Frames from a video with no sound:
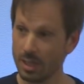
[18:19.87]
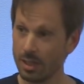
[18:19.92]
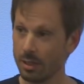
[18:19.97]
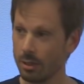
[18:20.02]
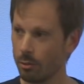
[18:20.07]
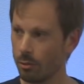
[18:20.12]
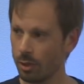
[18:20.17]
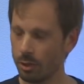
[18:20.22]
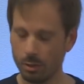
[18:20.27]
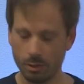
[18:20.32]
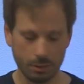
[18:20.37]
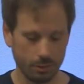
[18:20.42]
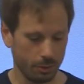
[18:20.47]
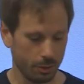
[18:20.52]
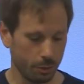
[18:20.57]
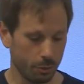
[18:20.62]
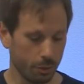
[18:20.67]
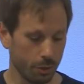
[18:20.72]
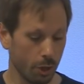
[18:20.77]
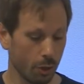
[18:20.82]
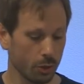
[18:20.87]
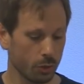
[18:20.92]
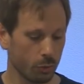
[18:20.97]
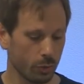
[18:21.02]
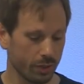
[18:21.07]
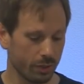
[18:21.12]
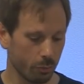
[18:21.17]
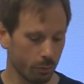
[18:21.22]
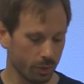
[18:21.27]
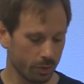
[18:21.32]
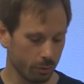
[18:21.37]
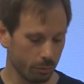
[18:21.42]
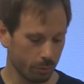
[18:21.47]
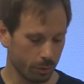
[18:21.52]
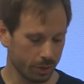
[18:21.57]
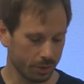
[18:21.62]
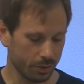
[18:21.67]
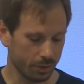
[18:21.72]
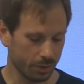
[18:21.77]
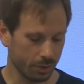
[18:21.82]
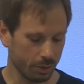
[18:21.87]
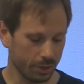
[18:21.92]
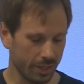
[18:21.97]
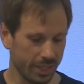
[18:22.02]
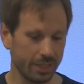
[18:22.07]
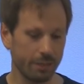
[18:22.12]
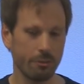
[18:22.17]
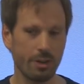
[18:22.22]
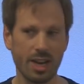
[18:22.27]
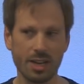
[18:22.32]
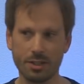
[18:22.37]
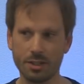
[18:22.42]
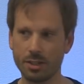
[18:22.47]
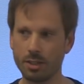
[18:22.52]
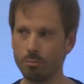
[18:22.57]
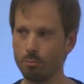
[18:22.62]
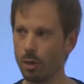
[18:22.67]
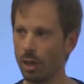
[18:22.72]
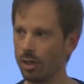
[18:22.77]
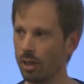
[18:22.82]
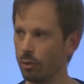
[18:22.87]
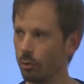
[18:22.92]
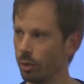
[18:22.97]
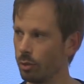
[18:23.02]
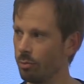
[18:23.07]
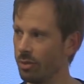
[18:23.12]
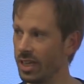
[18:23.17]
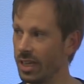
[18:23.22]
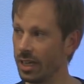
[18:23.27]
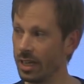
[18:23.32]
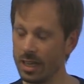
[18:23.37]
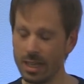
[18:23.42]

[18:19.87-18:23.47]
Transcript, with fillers: well, who knows what, what, what uh, the interaction model would be.